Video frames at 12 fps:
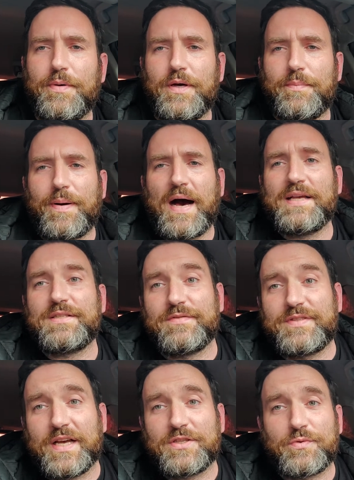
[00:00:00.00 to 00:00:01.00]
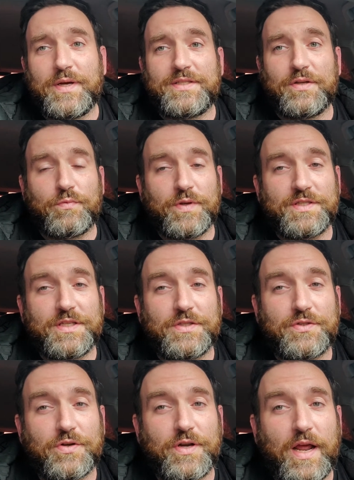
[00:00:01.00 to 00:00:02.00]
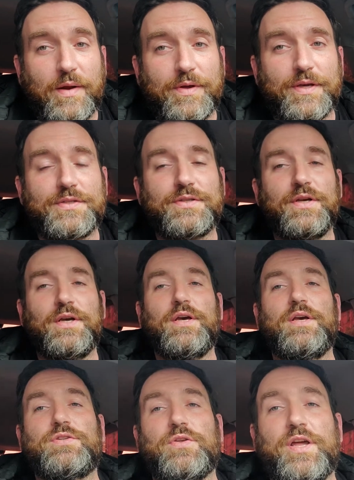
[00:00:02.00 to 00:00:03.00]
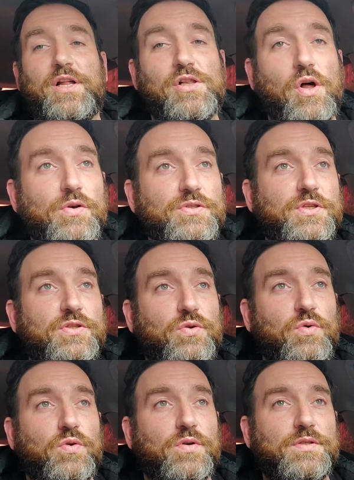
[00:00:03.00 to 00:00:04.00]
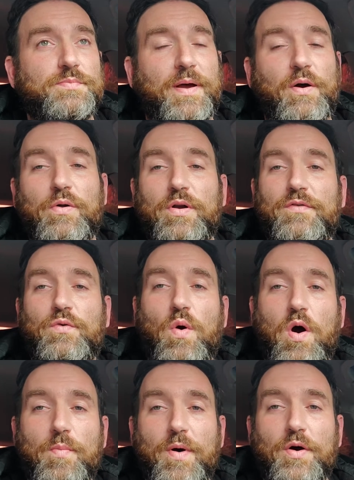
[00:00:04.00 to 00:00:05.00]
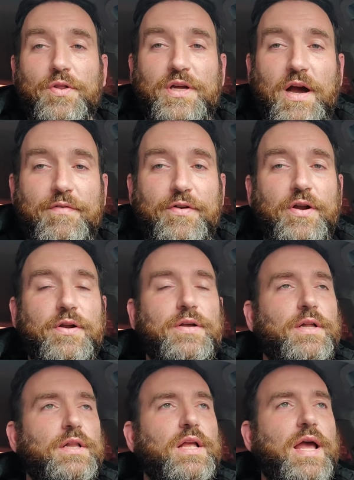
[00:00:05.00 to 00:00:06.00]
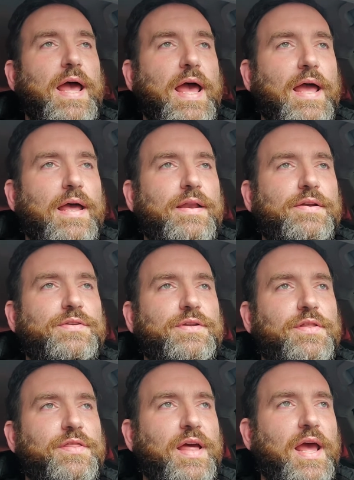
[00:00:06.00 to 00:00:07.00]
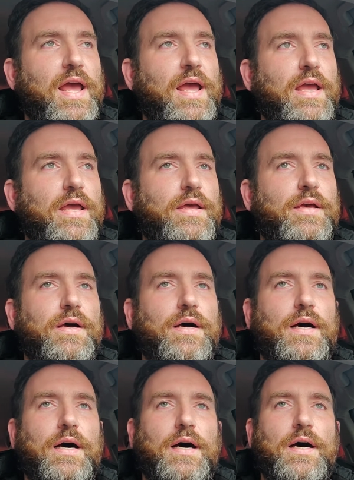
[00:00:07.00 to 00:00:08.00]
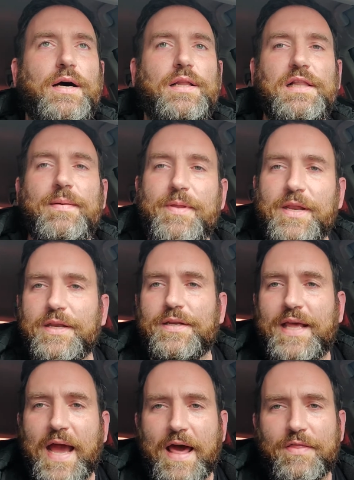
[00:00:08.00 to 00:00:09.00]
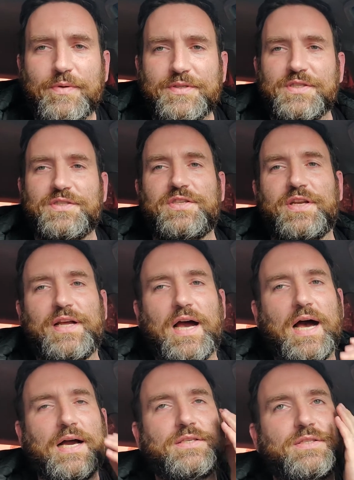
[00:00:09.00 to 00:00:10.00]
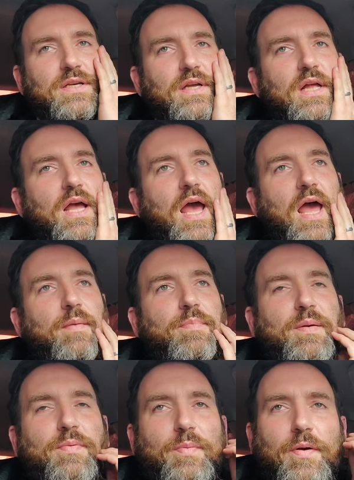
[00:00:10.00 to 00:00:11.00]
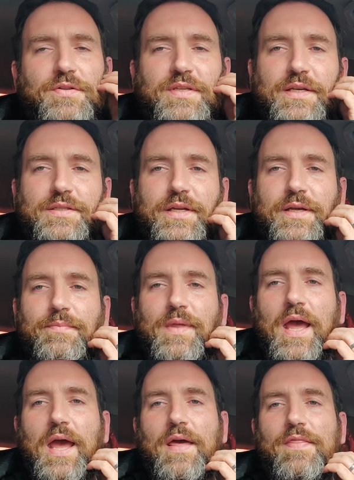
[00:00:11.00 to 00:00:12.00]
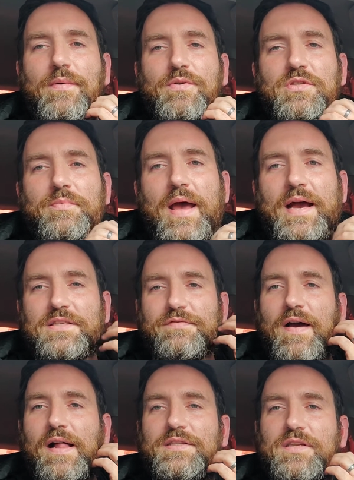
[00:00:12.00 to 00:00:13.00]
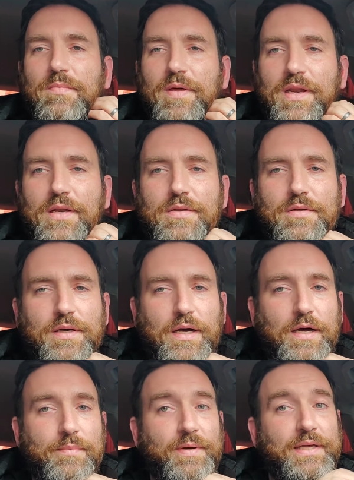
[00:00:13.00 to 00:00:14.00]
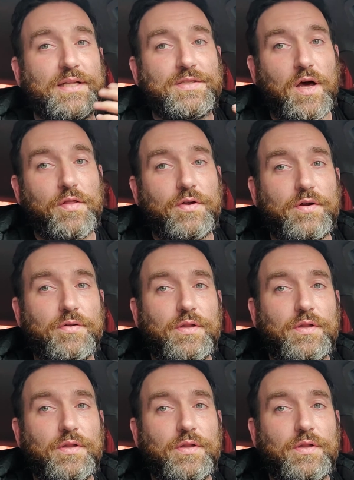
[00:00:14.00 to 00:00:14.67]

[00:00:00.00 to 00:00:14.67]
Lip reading: positive test rates had risen in certain areas. So they closed the schools by order of Cuomo, the governor, and they limited gatherings in synagogues, and people were protesting. And there were some acts of violence committed against other